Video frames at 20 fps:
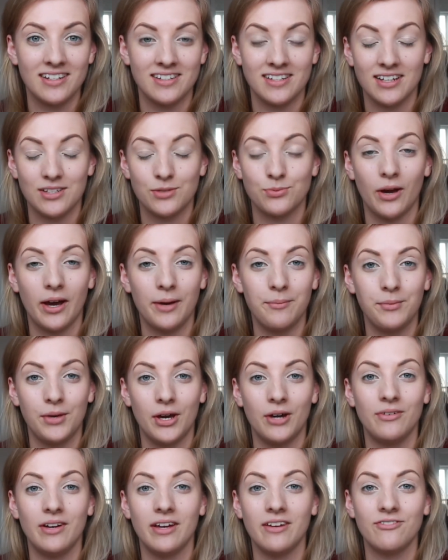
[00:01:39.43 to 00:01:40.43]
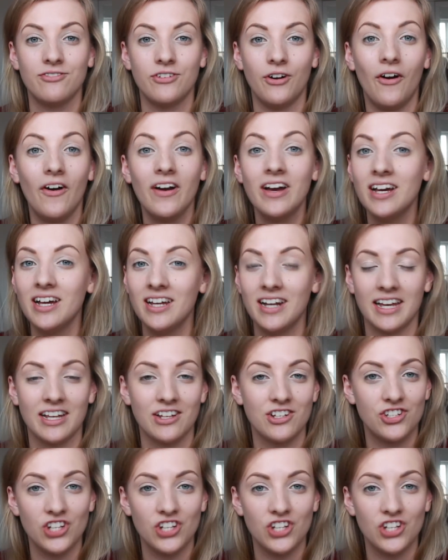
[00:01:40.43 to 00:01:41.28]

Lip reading: That's why I'm going for like a